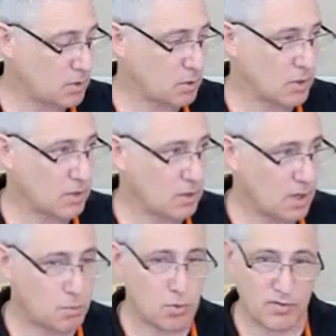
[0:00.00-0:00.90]
they were doing
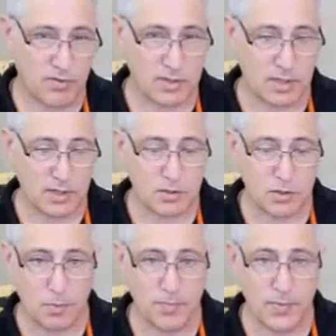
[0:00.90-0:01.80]
previously.
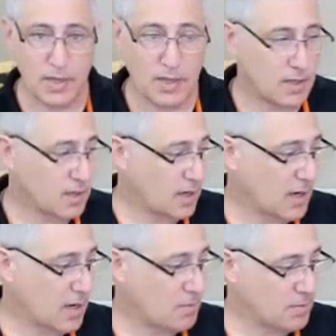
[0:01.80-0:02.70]
So
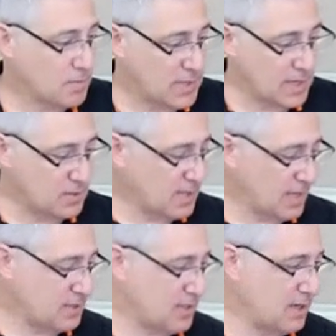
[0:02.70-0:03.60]
that's
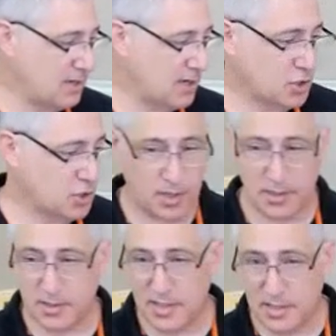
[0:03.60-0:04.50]
it in a nutshell.
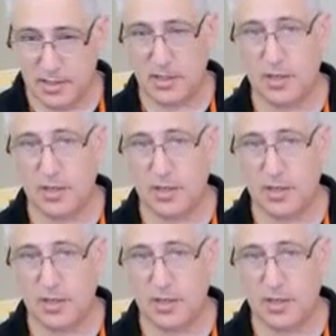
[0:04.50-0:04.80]
It's easy